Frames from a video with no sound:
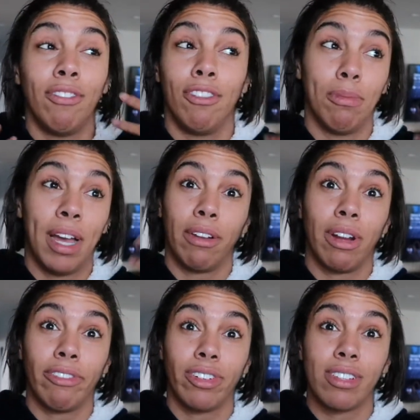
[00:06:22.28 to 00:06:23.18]
for my
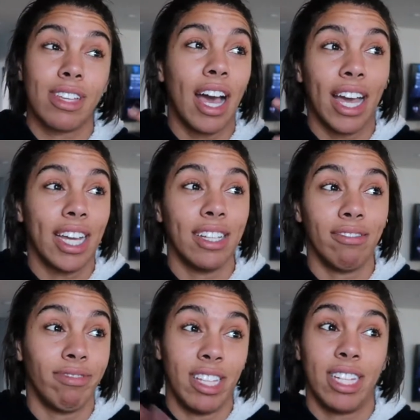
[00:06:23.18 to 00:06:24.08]
reference,
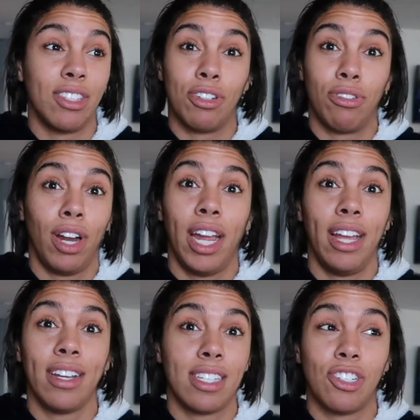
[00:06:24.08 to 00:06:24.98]
I think it's a
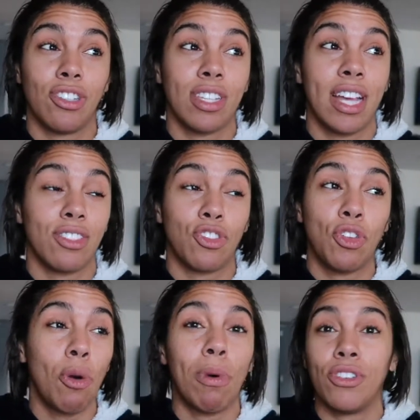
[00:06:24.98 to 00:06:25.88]
great, because it just has
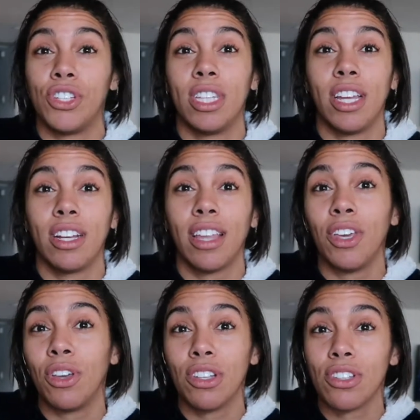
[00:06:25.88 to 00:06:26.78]
so much in there that
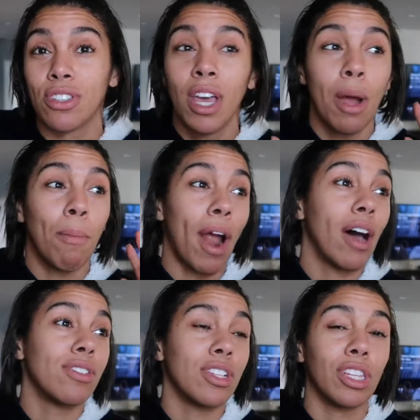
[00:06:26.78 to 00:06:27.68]
you can just
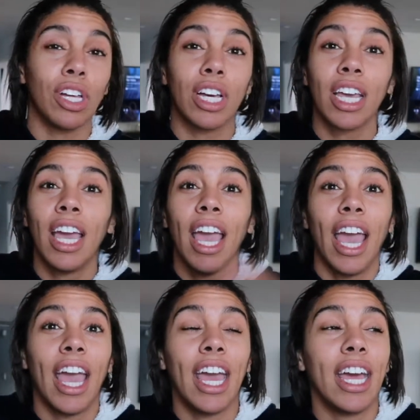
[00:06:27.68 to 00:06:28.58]
browse and look.
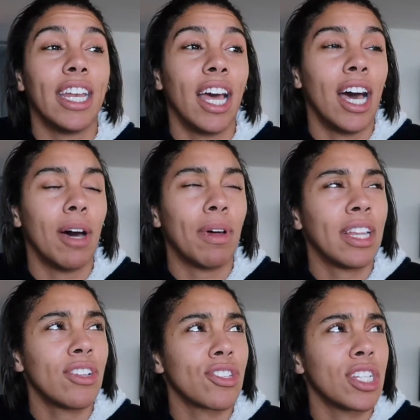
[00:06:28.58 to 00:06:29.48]
And I
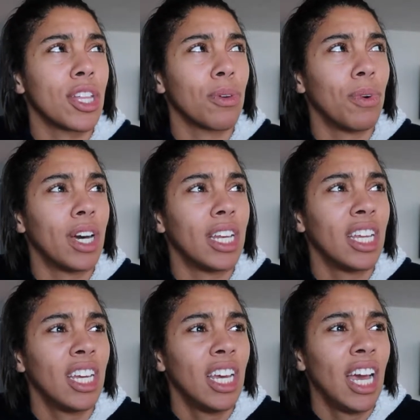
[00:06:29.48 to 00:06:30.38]
think there's another one,
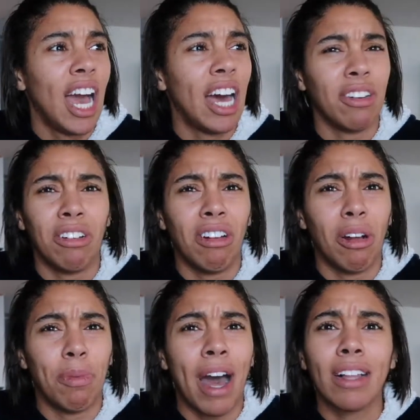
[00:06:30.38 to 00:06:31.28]
I don't
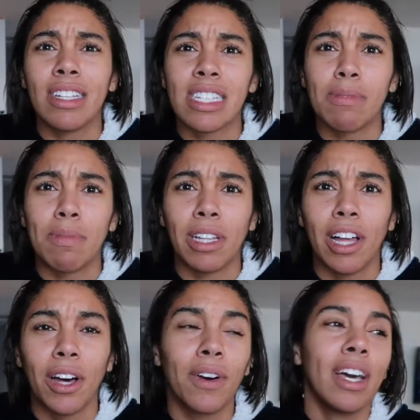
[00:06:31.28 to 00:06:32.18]
know, but I'll list them
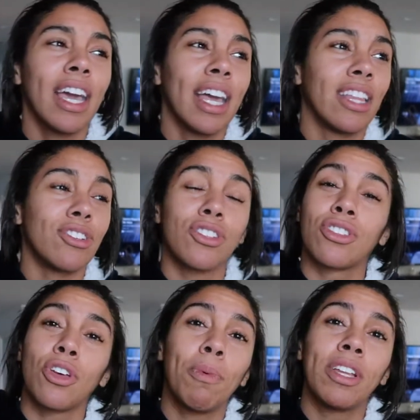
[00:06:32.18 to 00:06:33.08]
below. There's
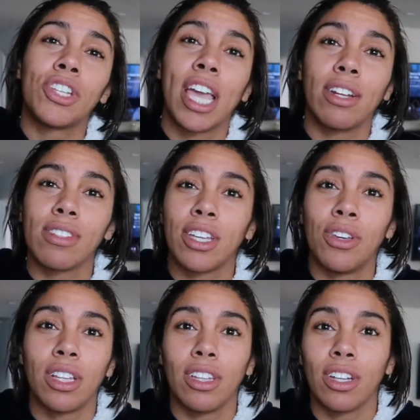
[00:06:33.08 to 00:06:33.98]
just so many channels that
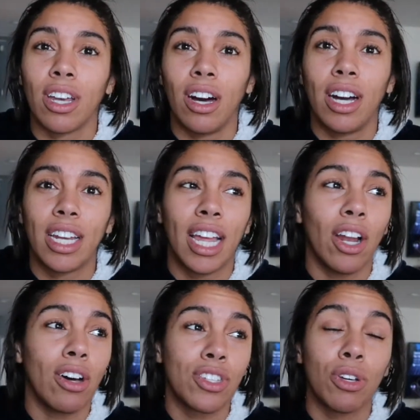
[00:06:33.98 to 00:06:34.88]
you can look on,
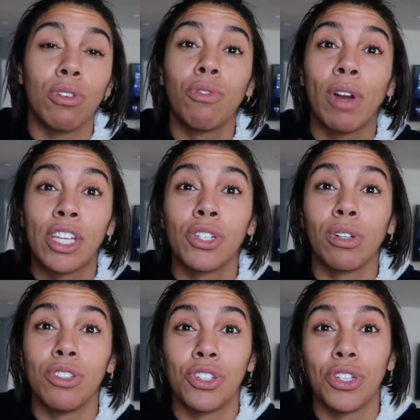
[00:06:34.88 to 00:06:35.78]
and also
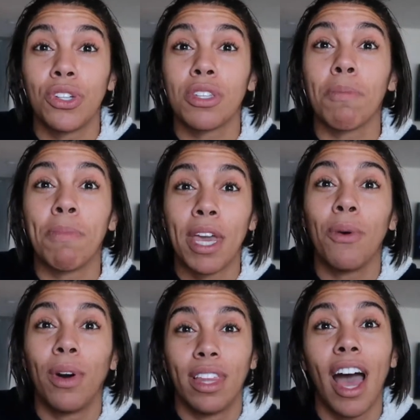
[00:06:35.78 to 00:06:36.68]
Rachel and June is a
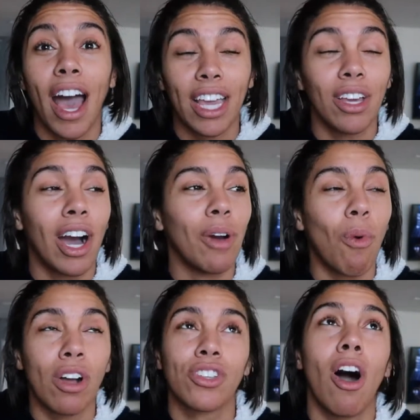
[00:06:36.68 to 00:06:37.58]
big one that I
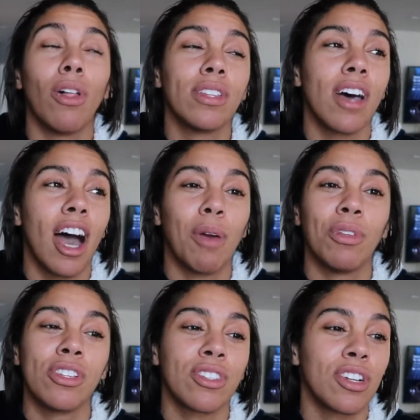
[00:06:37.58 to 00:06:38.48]
watch all the time,
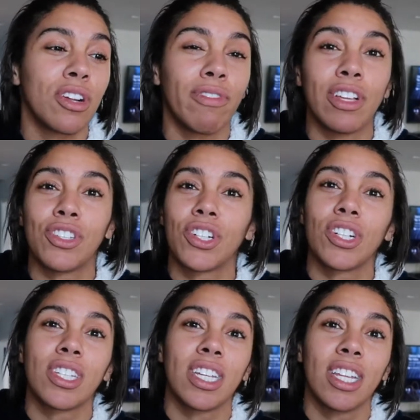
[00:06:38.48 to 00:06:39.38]
and just their
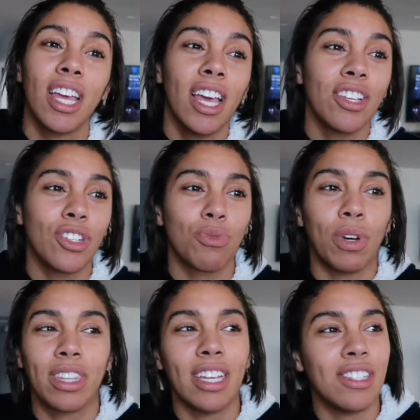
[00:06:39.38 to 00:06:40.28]
adventures and just
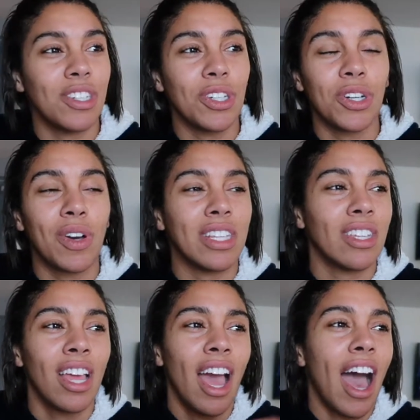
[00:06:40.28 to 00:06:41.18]
what they do.
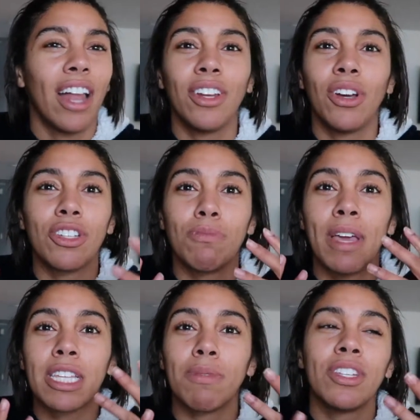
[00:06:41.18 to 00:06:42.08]
And I don't know, it just
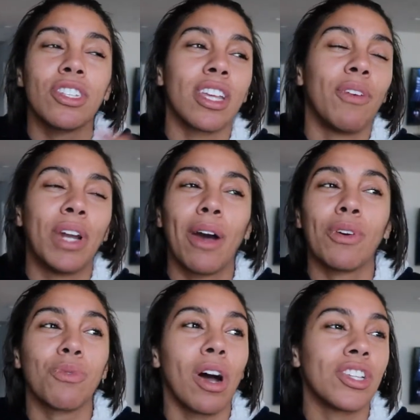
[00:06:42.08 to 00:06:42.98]
makes me just, when I
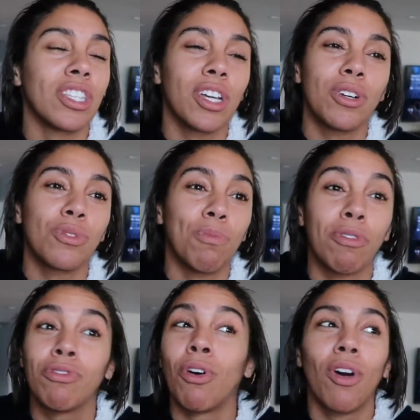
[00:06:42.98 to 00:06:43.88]
was watching those
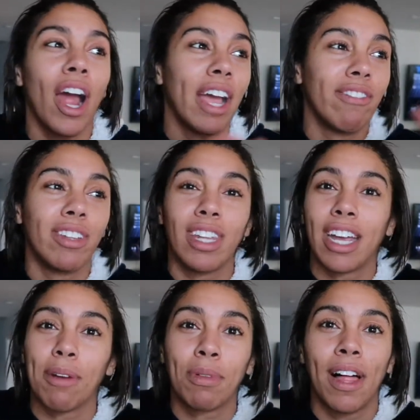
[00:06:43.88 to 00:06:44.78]
before I even
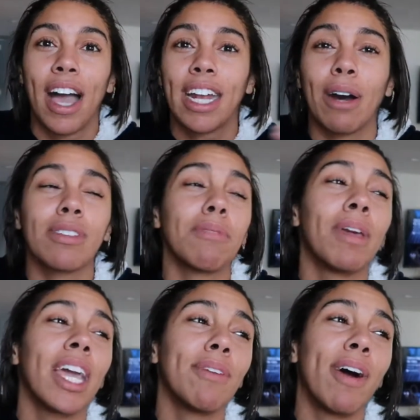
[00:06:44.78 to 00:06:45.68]
like applied, I was like,
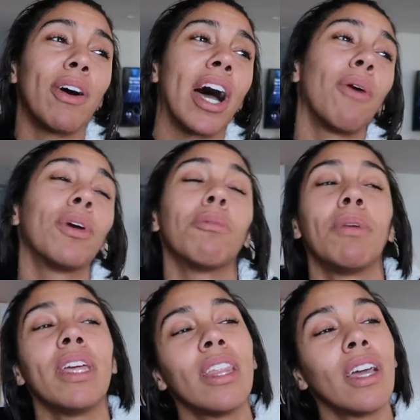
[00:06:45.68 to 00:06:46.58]
man, I want to
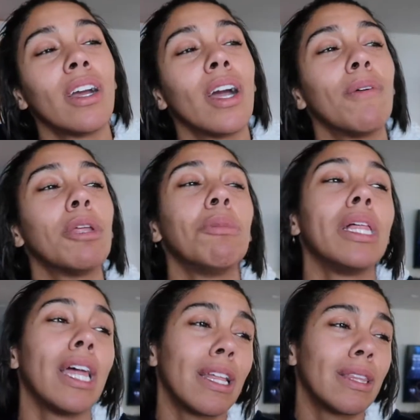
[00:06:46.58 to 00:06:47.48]
be there. I want to
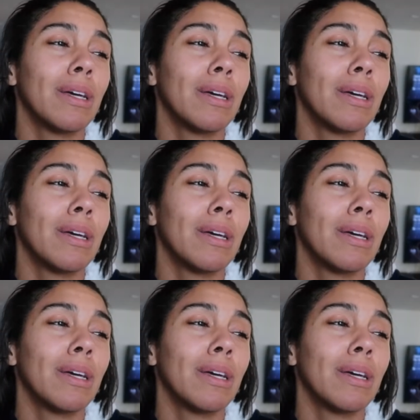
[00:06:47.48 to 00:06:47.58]
be like